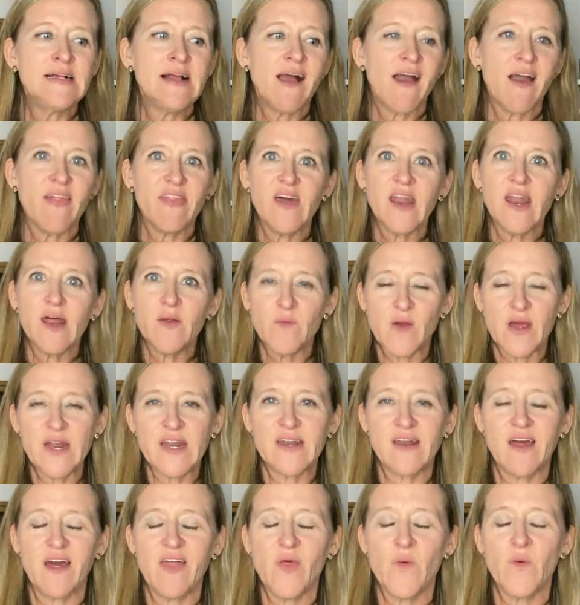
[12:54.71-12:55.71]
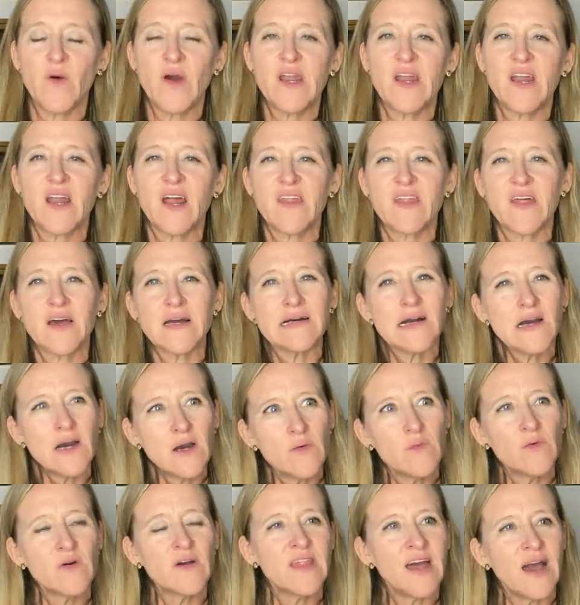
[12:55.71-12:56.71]
And then I read another one and I thought,
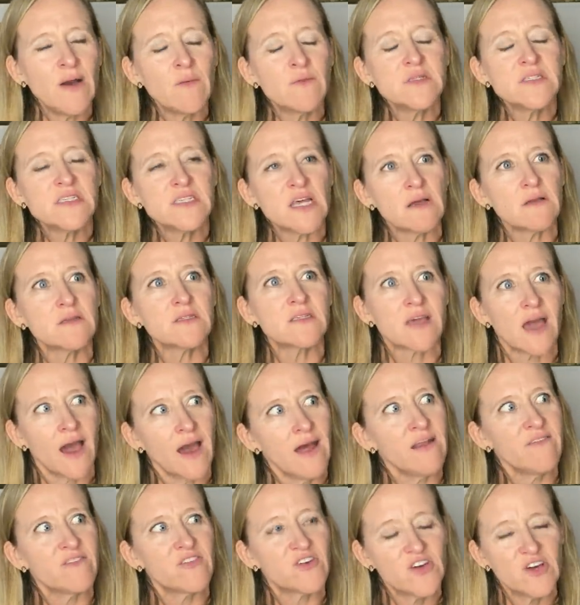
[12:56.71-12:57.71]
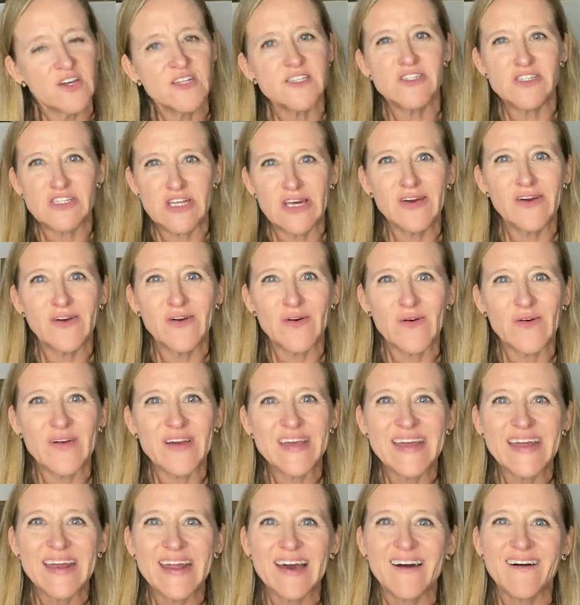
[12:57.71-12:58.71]
oh, well, that one sounds kind of good too,
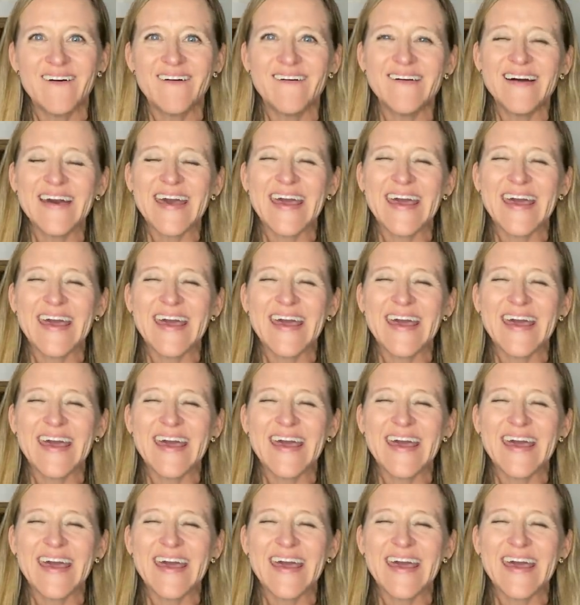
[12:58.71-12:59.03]
you know?